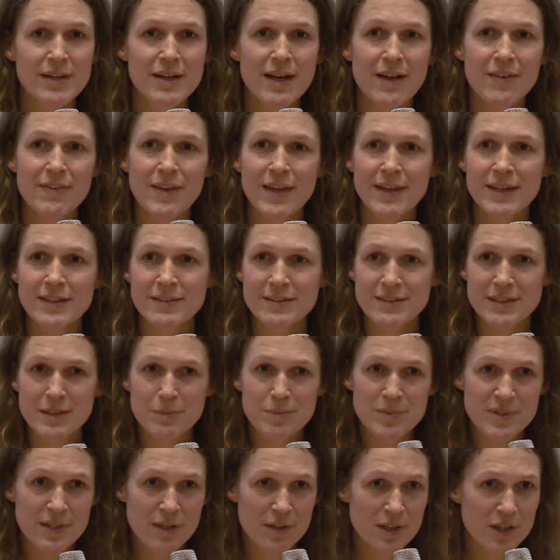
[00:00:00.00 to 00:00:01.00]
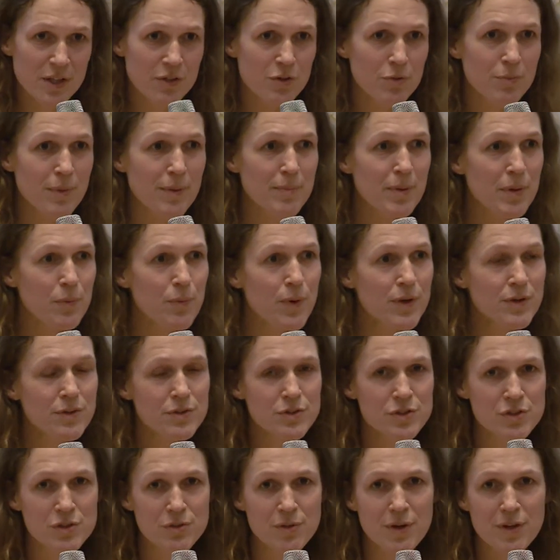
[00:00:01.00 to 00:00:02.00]
And then it seems that, you know, maybe one or
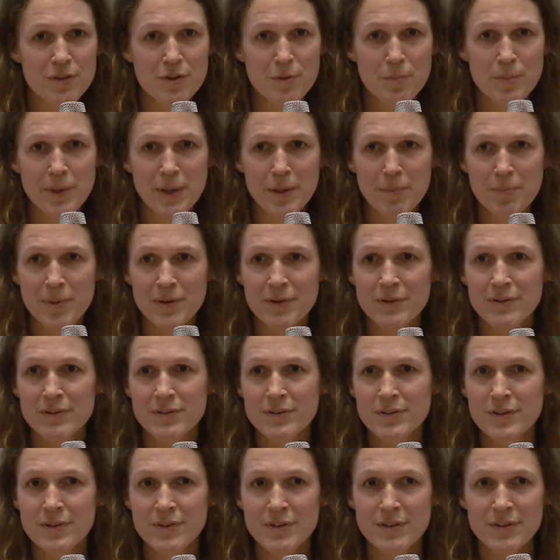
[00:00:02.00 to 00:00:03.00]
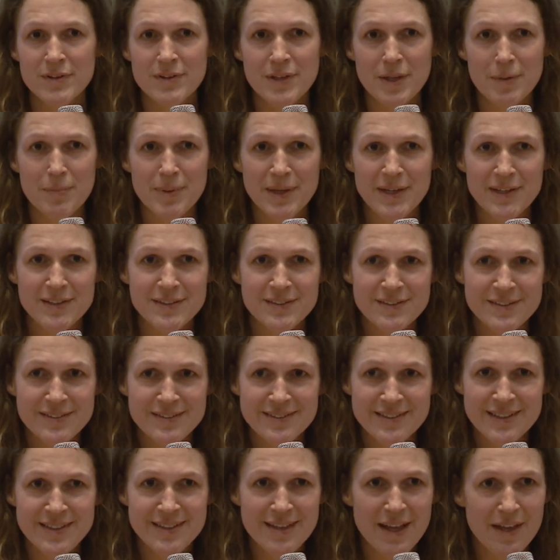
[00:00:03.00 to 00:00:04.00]
two other people, they begin to
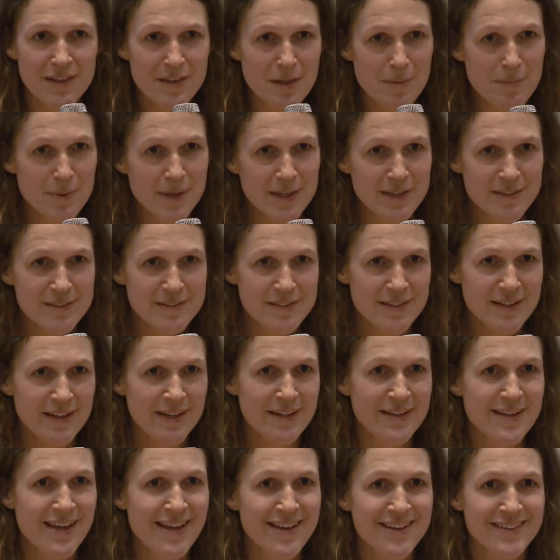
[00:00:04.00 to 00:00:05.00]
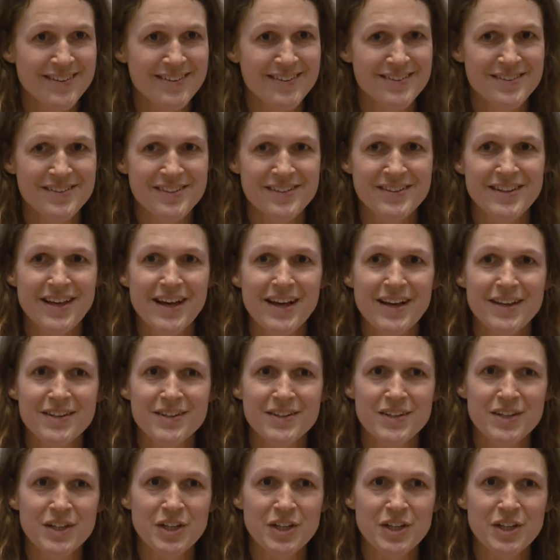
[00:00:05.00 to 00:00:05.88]
see that, they begin to connect into that.